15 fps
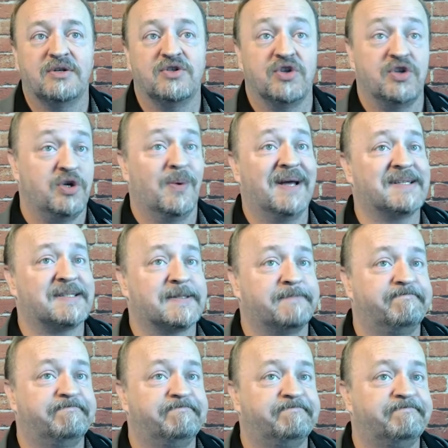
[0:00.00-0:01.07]
to the US.
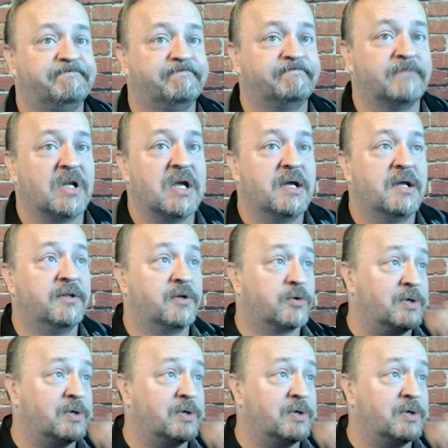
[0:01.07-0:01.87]
Their